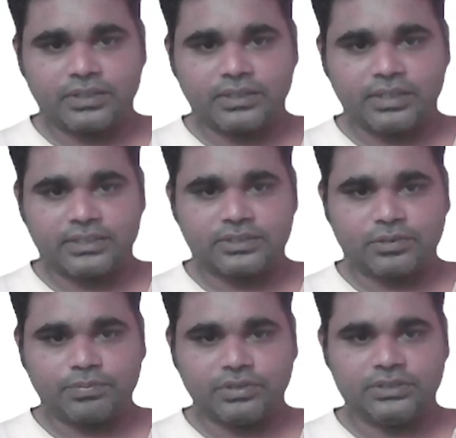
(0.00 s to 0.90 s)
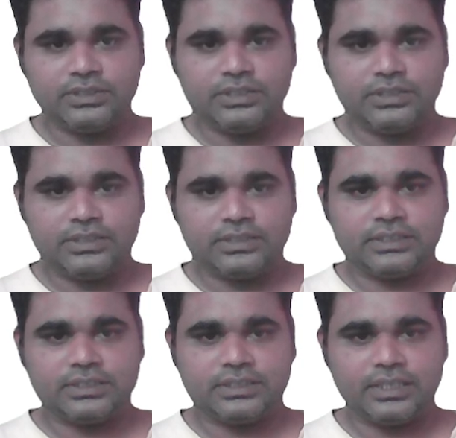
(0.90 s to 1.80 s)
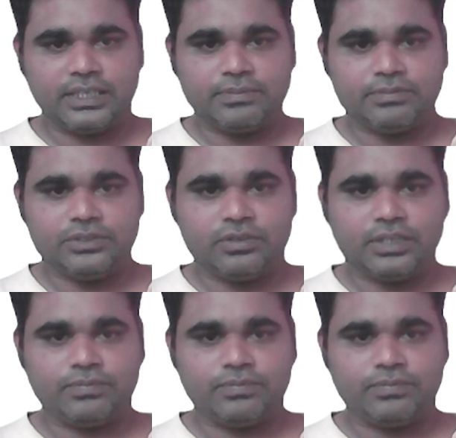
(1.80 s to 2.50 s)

let's suppose this is a F0,